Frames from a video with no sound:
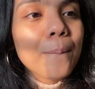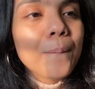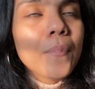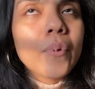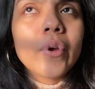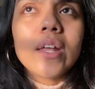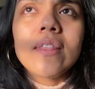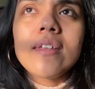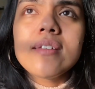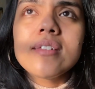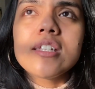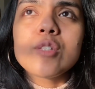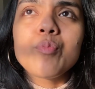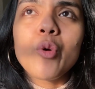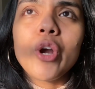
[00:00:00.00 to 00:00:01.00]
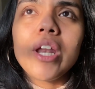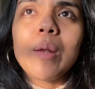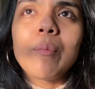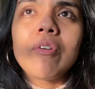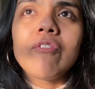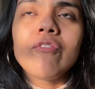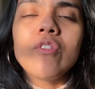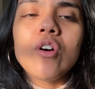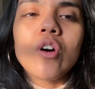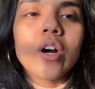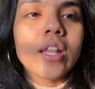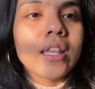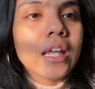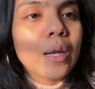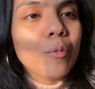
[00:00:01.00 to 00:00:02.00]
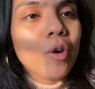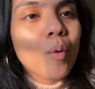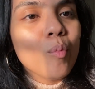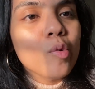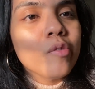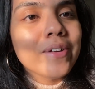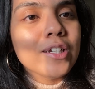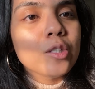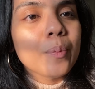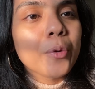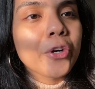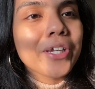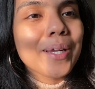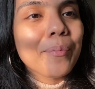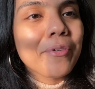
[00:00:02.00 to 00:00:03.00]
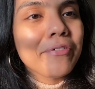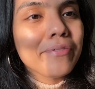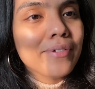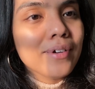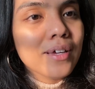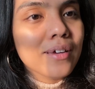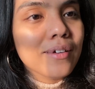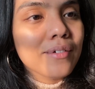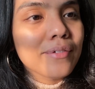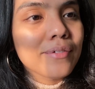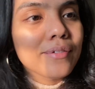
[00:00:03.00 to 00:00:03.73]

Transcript: Okay, this is point number 4, and then we are moving to point number 5.